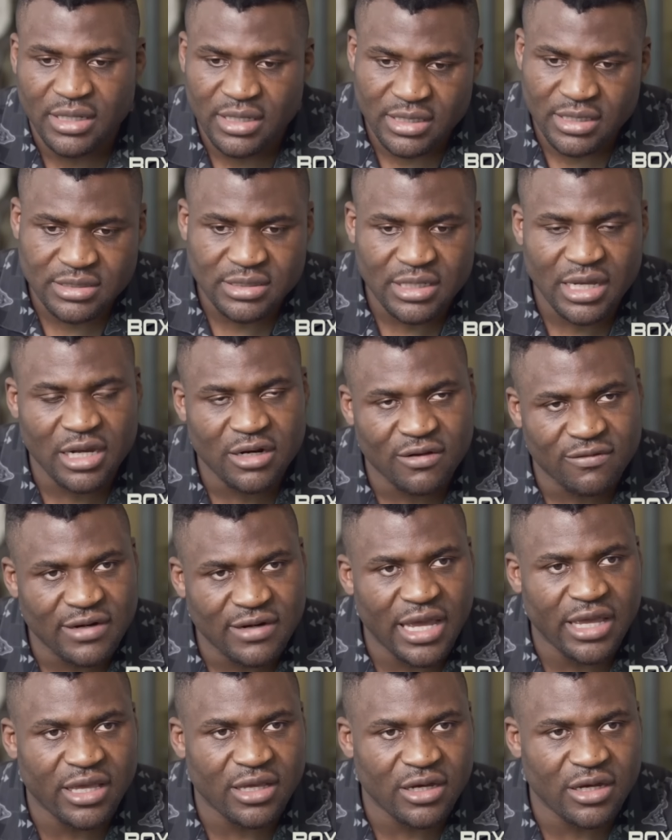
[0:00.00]
it's kind of
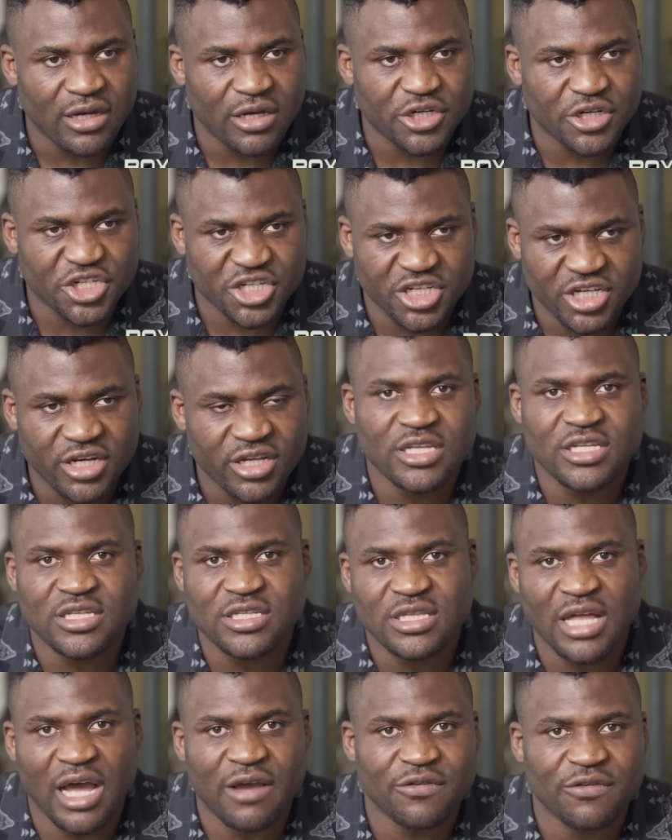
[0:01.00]
like uh, shitty
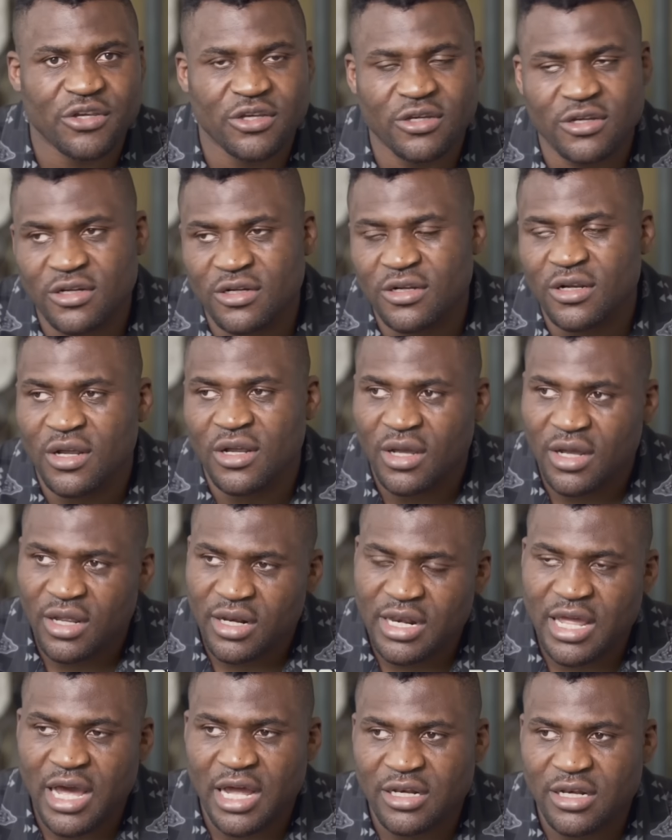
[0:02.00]
stuff here
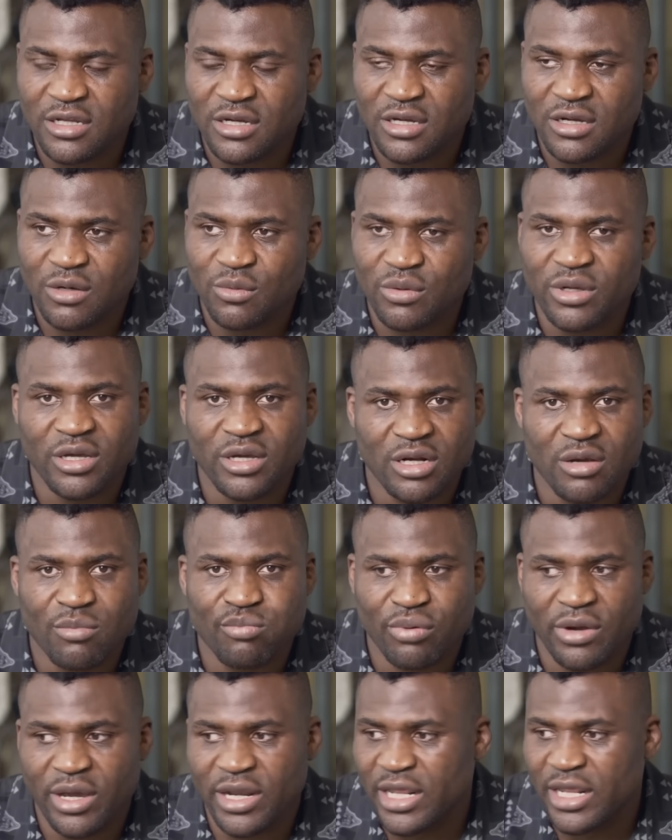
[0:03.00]
that uh, we're gonna
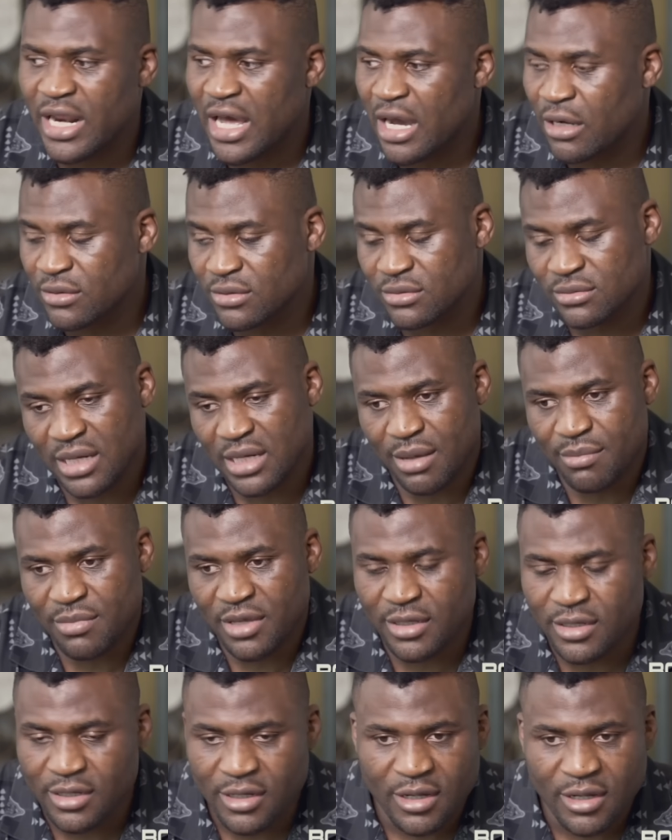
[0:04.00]
point it out. I
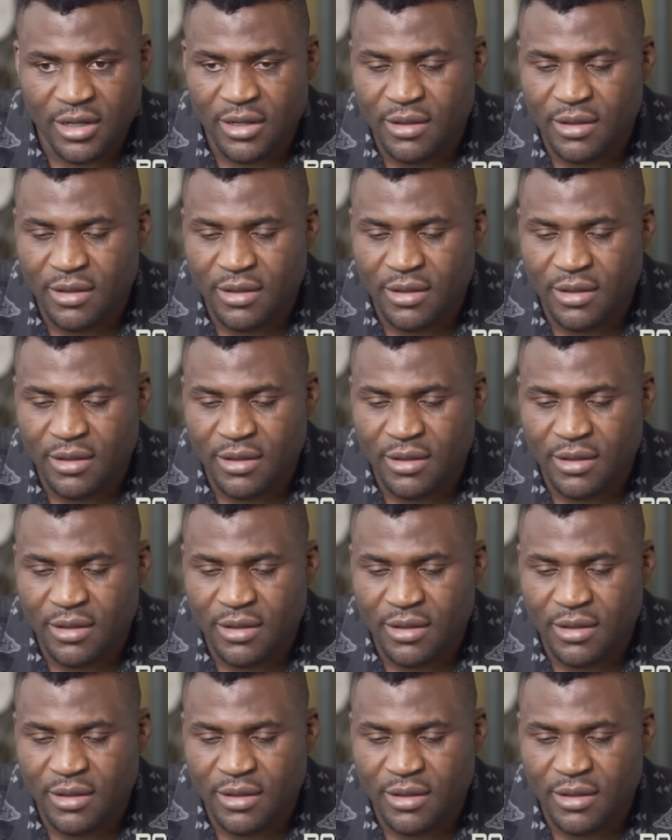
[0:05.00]
mean,